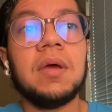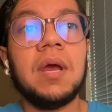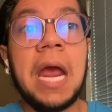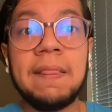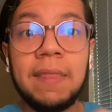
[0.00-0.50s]

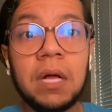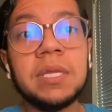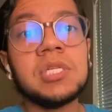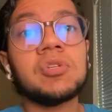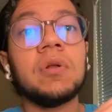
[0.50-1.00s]
and they'll
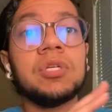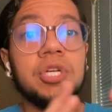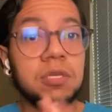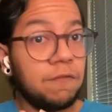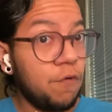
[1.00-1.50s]
install the
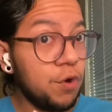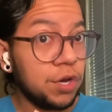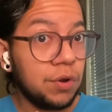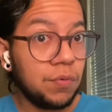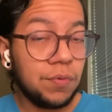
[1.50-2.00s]
sheets for
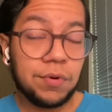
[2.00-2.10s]
you.